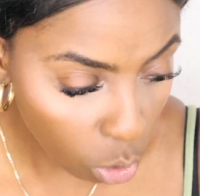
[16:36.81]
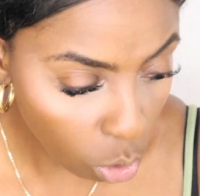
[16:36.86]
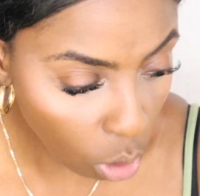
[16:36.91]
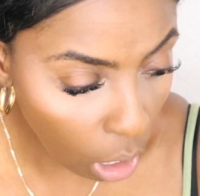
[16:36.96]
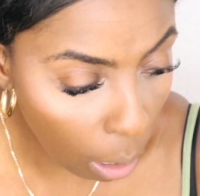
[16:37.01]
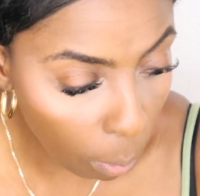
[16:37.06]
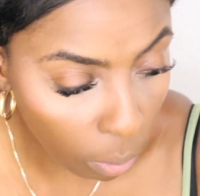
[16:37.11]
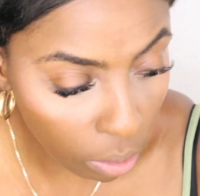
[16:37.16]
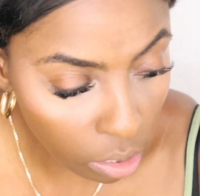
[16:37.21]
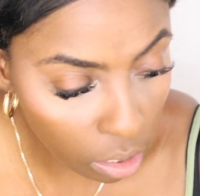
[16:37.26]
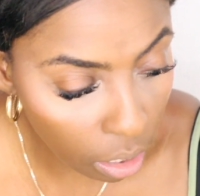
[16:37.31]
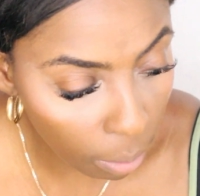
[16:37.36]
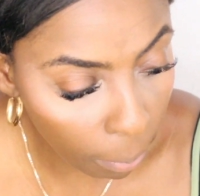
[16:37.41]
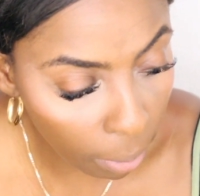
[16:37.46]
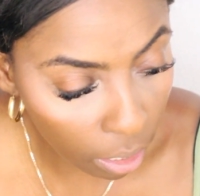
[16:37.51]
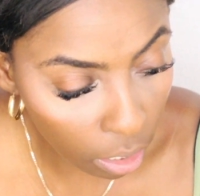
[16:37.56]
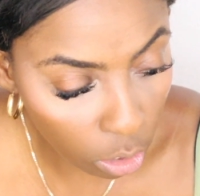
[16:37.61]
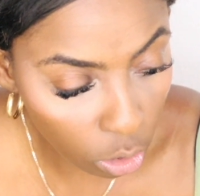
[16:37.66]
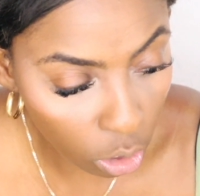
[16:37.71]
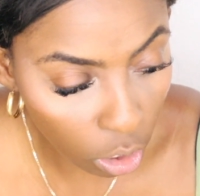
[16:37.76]
So I went to the
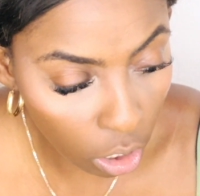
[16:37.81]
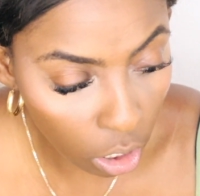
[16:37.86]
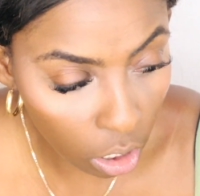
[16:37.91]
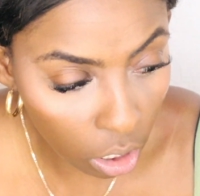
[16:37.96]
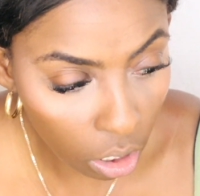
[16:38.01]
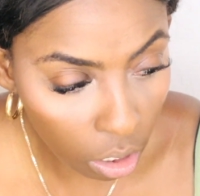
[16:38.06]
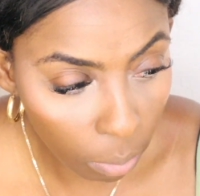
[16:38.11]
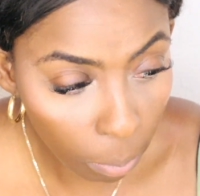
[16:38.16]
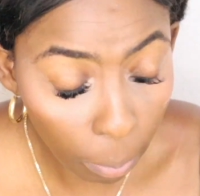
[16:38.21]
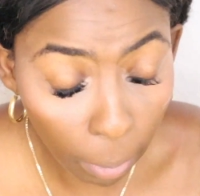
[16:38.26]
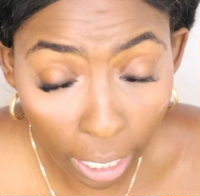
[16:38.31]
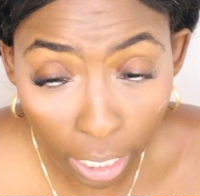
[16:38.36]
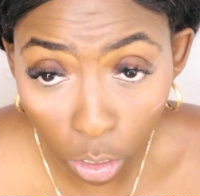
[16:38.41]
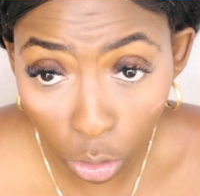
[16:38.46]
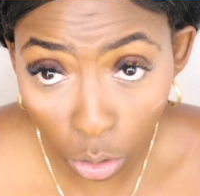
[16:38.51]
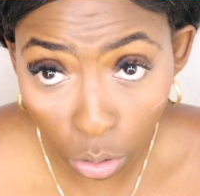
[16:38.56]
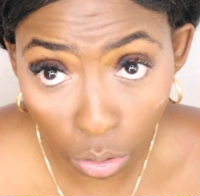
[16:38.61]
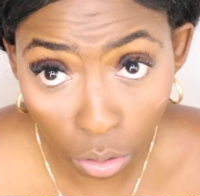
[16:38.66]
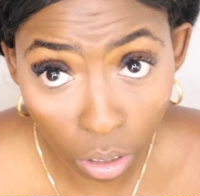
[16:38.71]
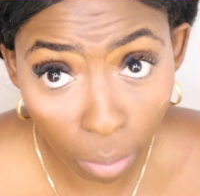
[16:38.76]
manager,
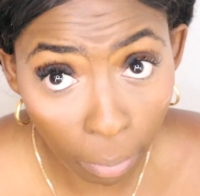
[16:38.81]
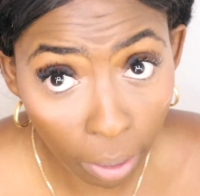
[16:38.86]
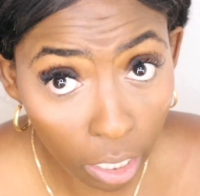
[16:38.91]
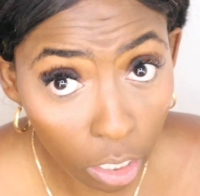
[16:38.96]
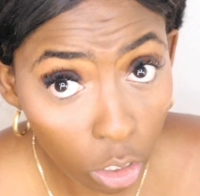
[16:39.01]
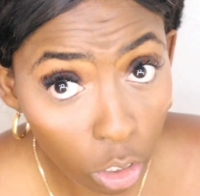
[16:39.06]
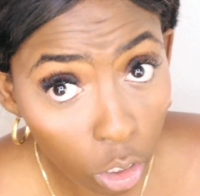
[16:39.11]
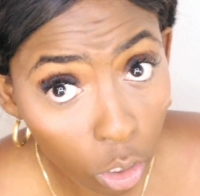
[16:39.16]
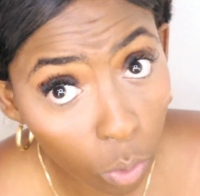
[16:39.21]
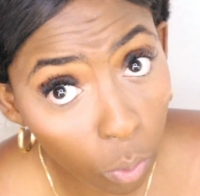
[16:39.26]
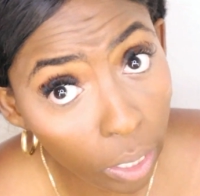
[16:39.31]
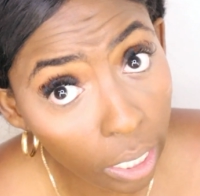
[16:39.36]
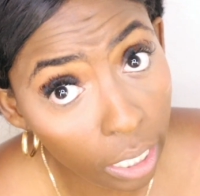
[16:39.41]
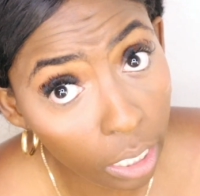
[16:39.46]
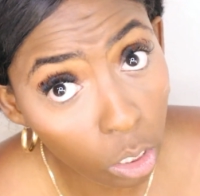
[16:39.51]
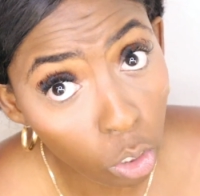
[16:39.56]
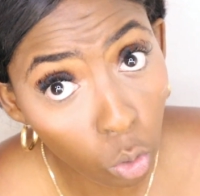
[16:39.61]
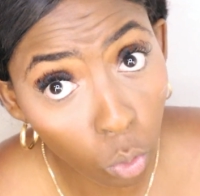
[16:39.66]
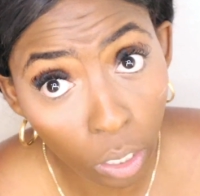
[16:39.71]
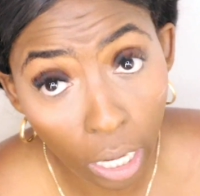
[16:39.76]
mind you, the manager
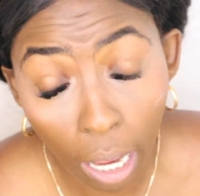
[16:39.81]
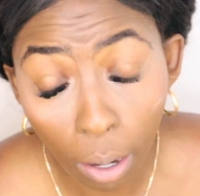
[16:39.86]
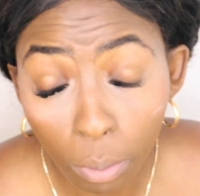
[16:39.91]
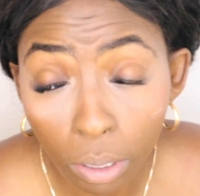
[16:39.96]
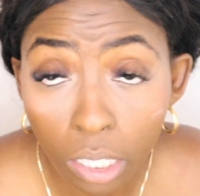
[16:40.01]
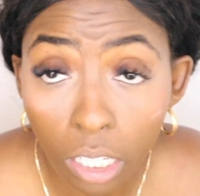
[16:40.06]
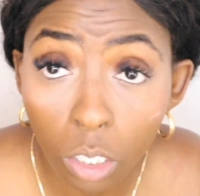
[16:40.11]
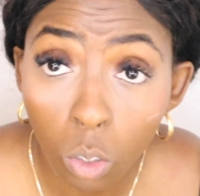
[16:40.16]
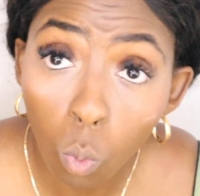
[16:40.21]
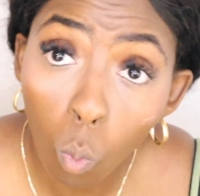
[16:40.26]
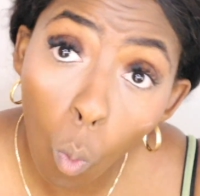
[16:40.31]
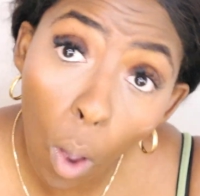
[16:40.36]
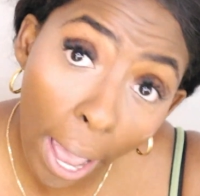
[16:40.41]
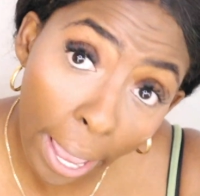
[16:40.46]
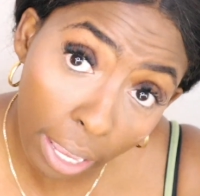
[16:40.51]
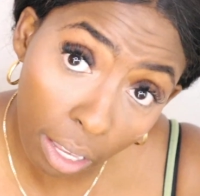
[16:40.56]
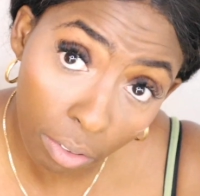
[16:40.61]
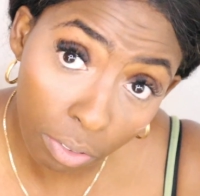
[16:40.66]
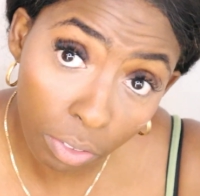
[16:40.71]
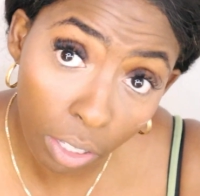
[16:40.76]
quit. So now it's his
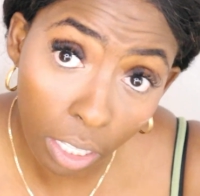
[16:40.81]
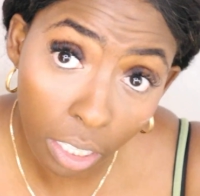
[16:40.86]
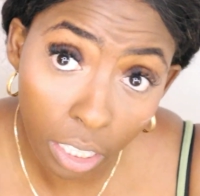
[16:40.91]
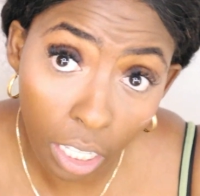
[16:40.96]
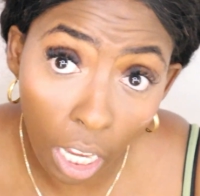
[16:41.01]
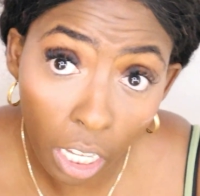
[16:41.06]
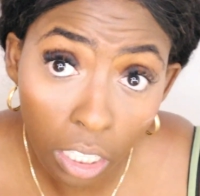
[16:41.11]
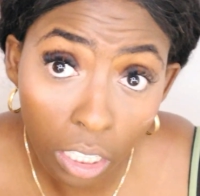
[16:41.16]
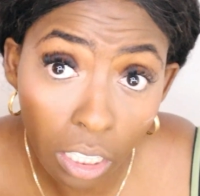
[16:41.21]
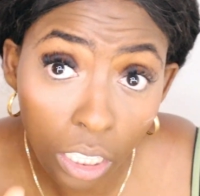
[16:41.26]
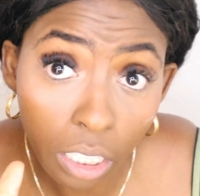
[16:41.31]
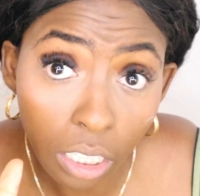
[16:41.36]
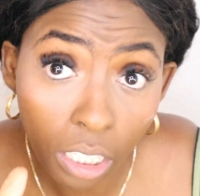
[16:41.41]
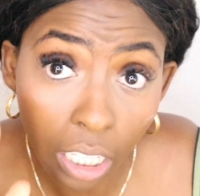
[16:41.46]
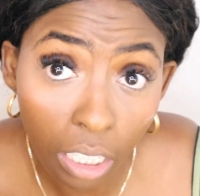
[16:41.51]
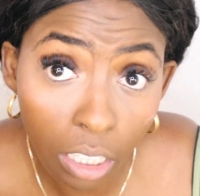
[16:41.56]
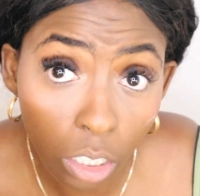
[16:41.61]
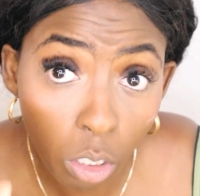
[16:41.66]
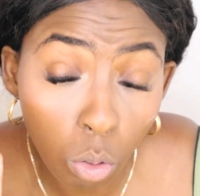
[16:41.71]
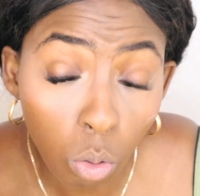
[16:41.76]
wife. The, the
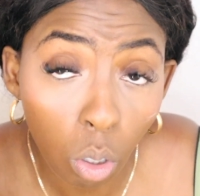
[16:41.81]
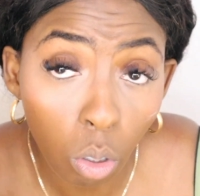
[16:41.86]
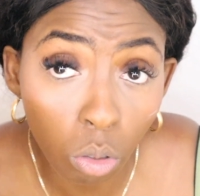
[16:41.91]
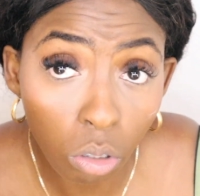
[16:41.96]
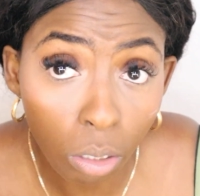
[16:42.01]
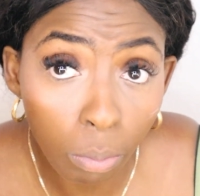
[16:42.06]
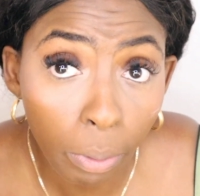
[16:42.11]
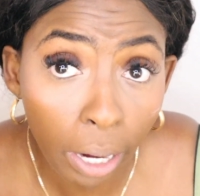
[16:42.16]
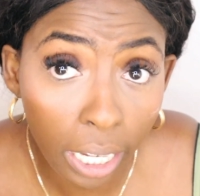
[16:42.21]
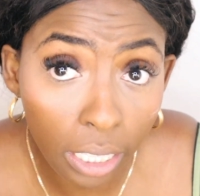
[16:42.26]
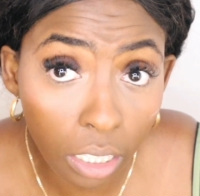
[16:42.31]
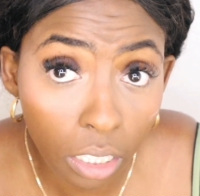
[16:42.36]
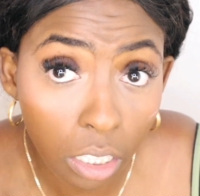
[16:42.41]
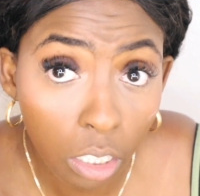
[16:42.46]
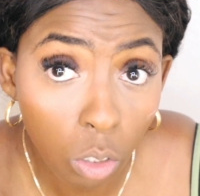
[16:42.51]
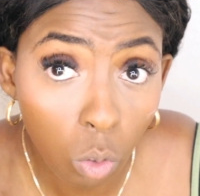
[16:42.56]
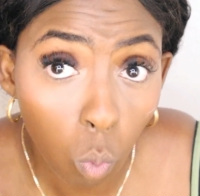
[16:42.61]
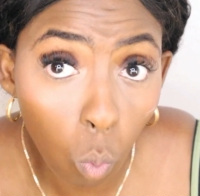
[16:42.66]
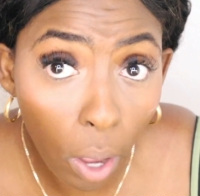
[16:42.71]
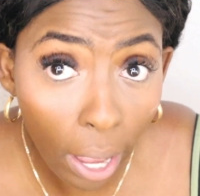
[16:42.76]
dentist who owns the practice,
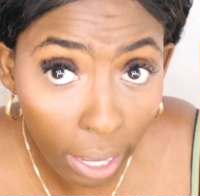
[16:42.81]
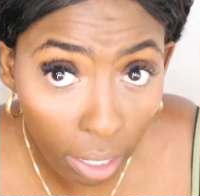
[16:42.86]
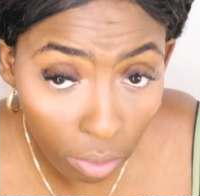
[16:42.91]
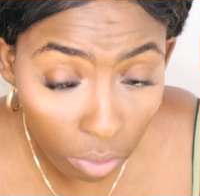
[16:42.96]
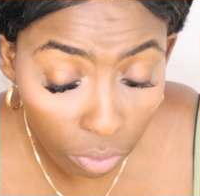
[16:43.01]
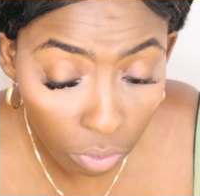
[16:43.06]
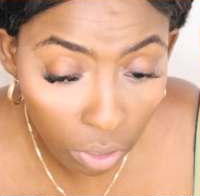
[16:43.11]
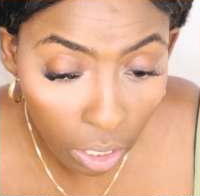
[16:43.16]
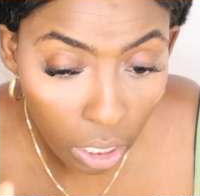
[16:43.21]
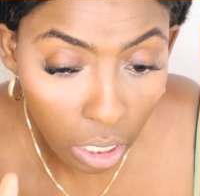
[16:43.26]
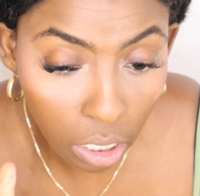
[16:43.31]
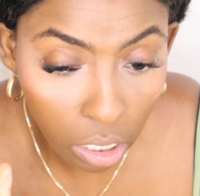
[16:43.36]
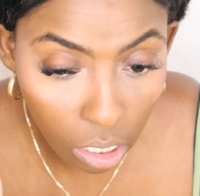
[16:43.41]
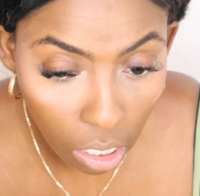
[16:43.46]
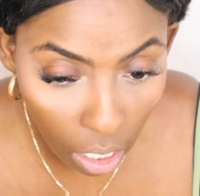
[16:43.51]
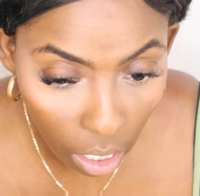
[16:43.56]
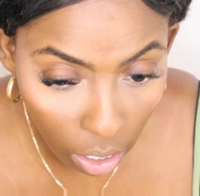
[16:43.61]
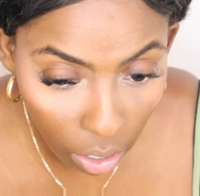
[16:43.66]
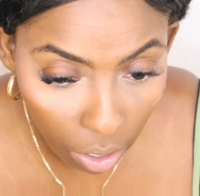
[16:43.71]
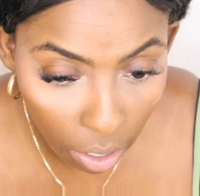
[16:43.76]
his wife is
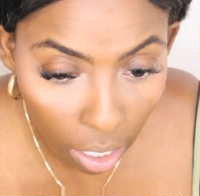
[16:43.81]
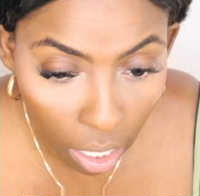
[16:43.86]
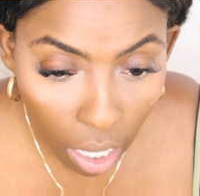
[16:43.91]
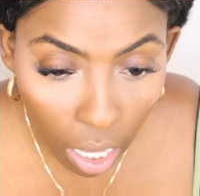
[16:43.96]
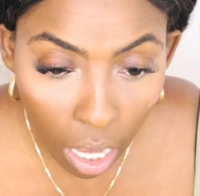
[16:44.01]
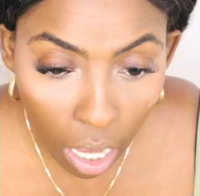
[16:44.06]
there.